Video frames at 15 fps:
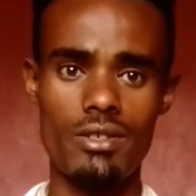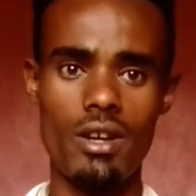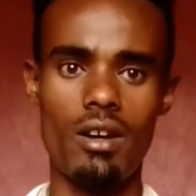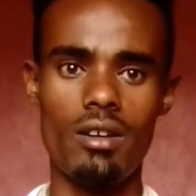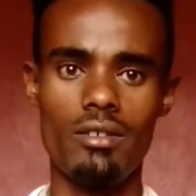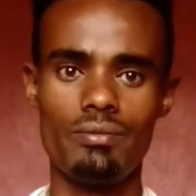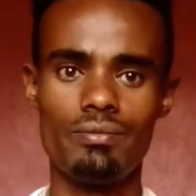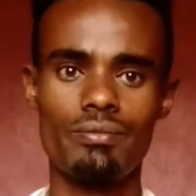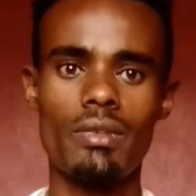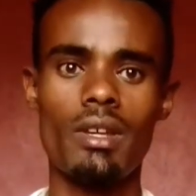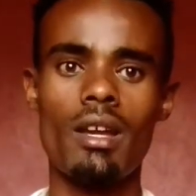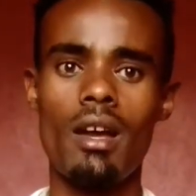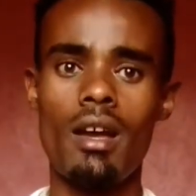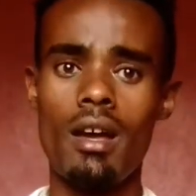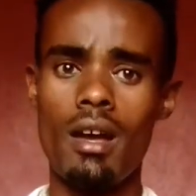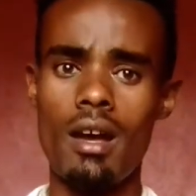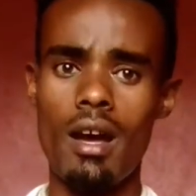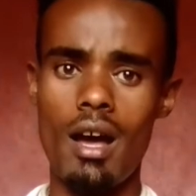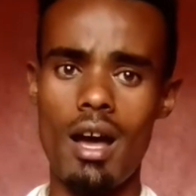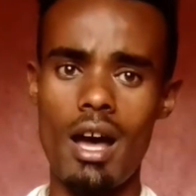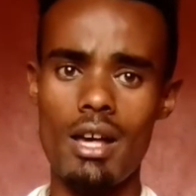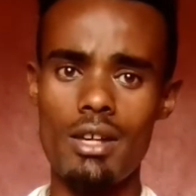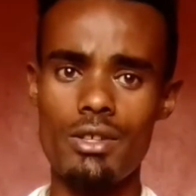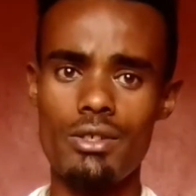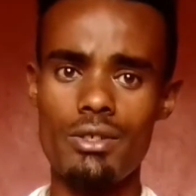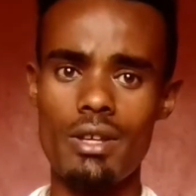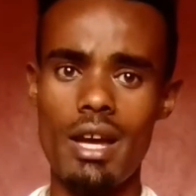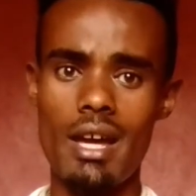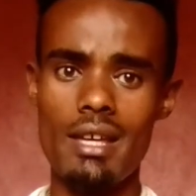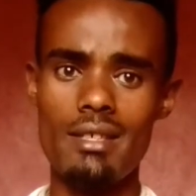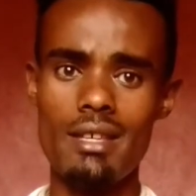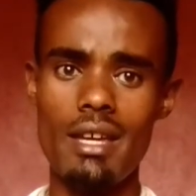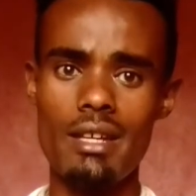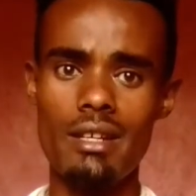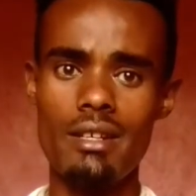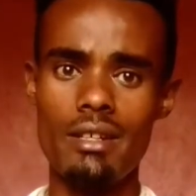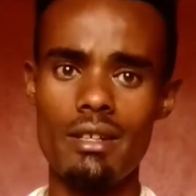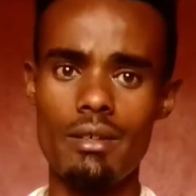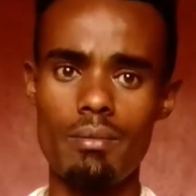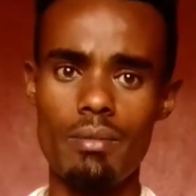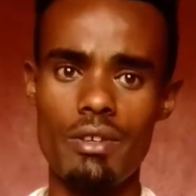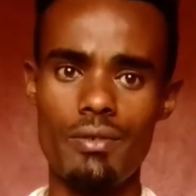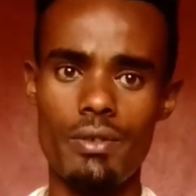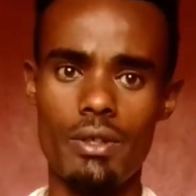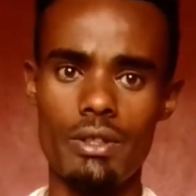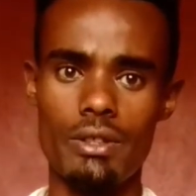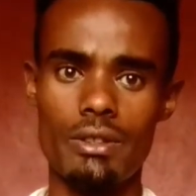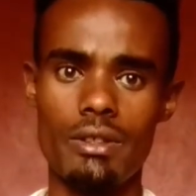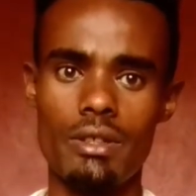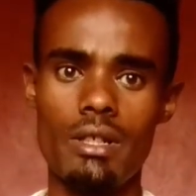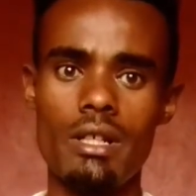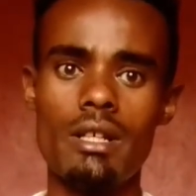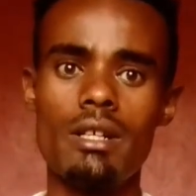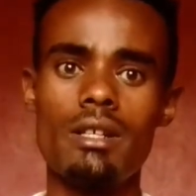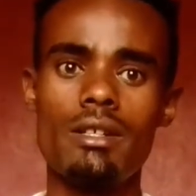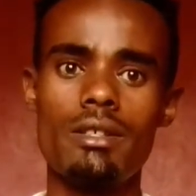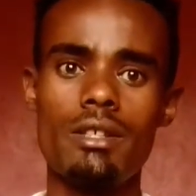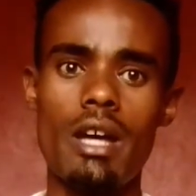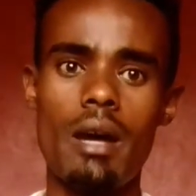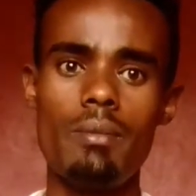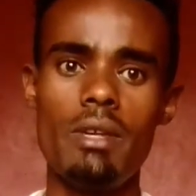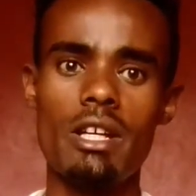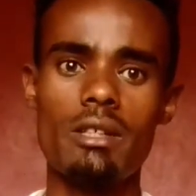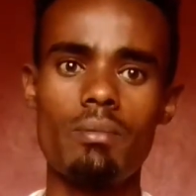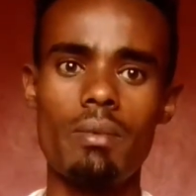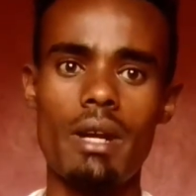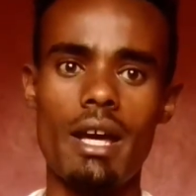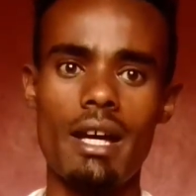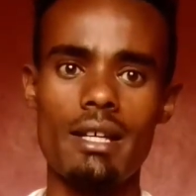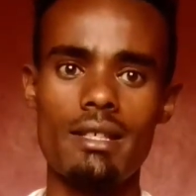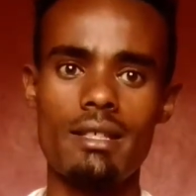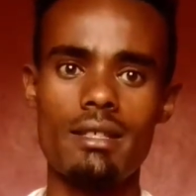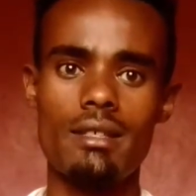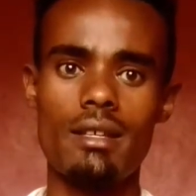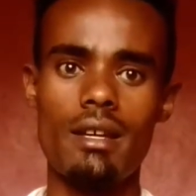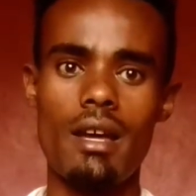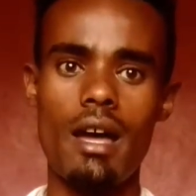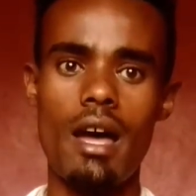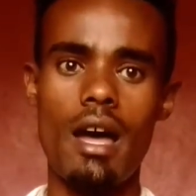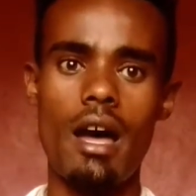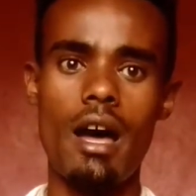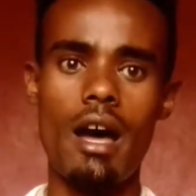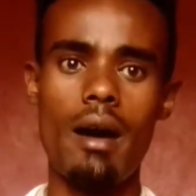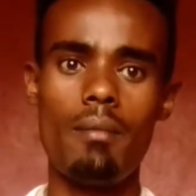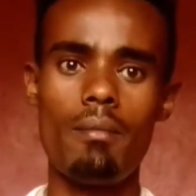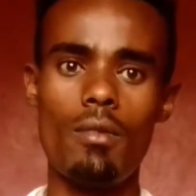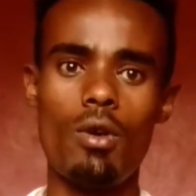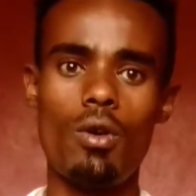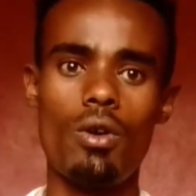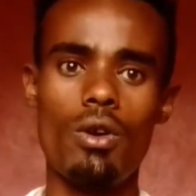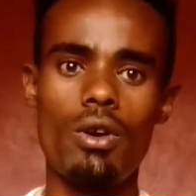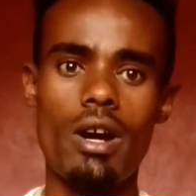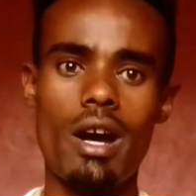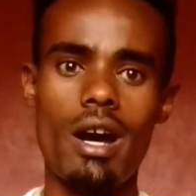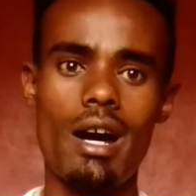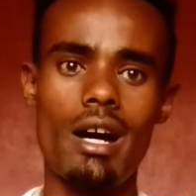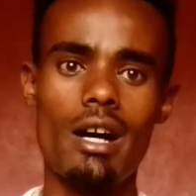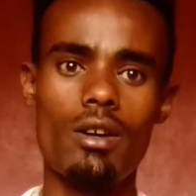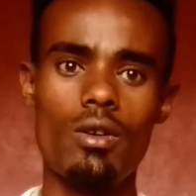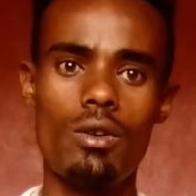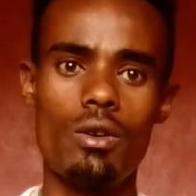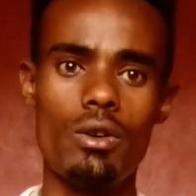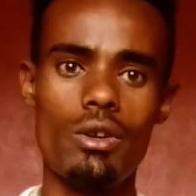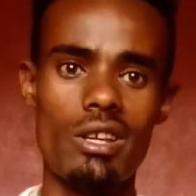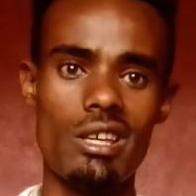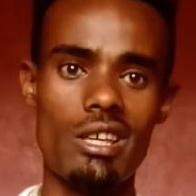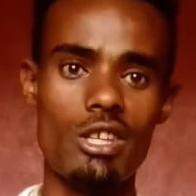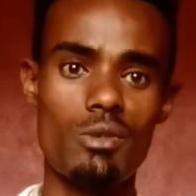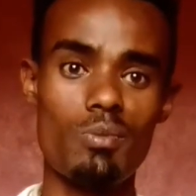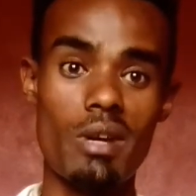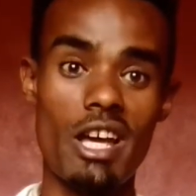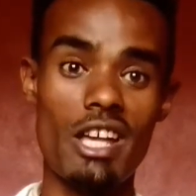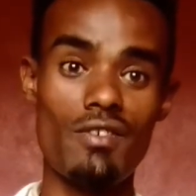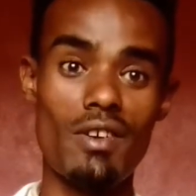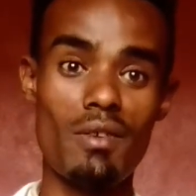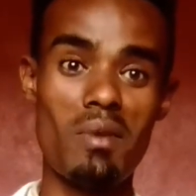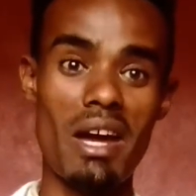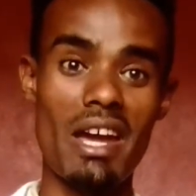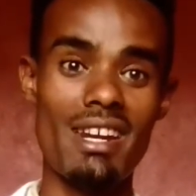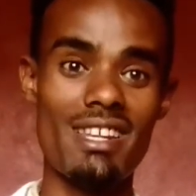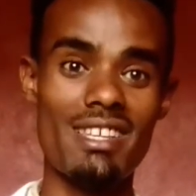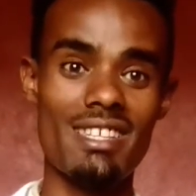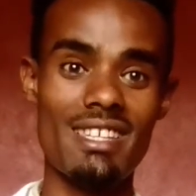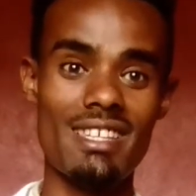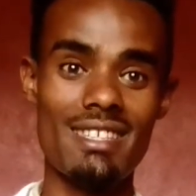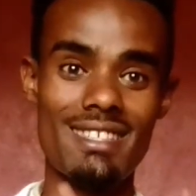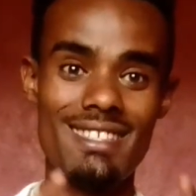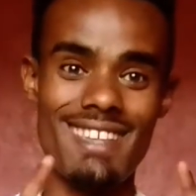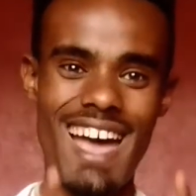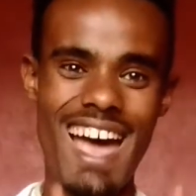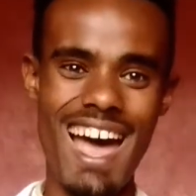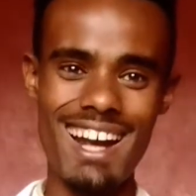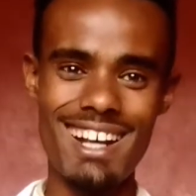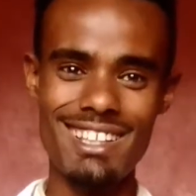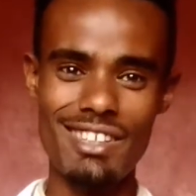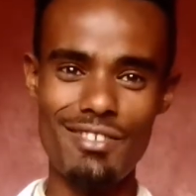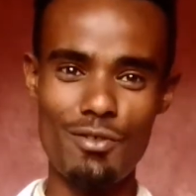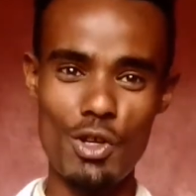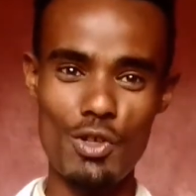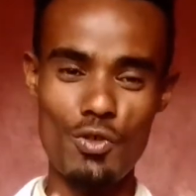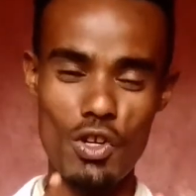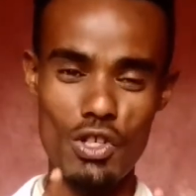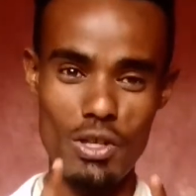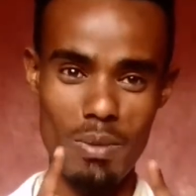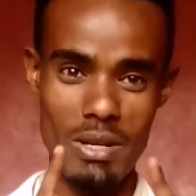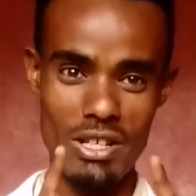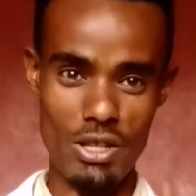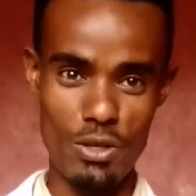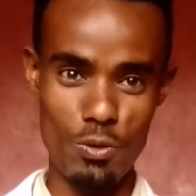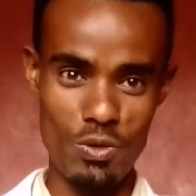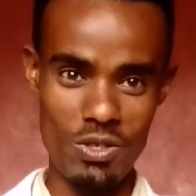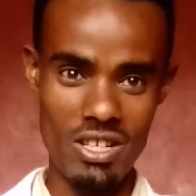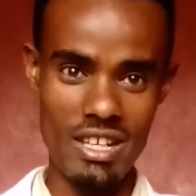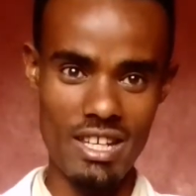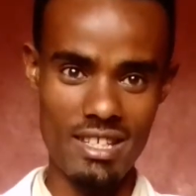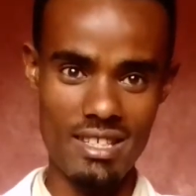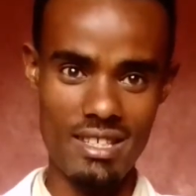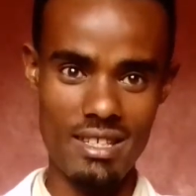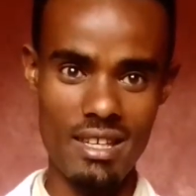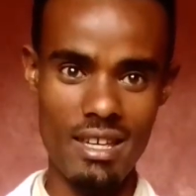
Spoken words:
So, as I said before, subject plus am or are or is plus verb ing is the active voice for the present continuous.